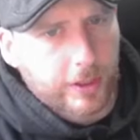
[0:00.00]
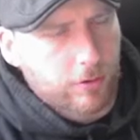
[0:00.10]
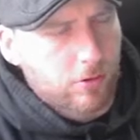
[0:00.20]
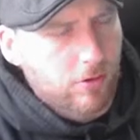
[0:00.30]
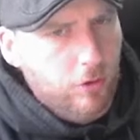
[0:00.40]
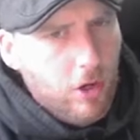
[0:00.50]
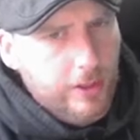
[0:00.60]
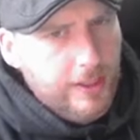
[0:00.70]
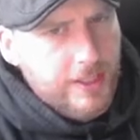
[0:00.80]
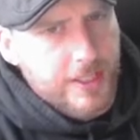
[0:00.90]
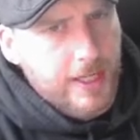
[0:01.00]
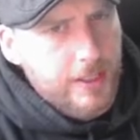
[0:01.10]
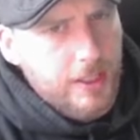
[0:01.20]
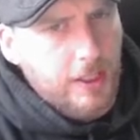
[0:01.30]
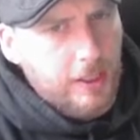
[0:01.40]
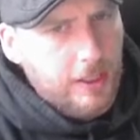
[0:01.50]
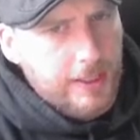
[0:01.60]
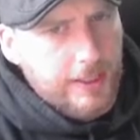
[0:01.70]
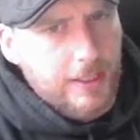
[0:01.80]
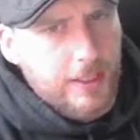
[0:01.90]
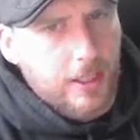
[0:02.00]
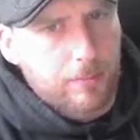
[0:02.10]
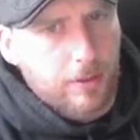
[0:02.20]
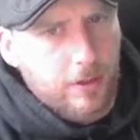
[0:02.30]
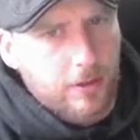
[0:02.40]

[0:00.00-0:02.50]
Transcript: or a rock instead, and he ended up,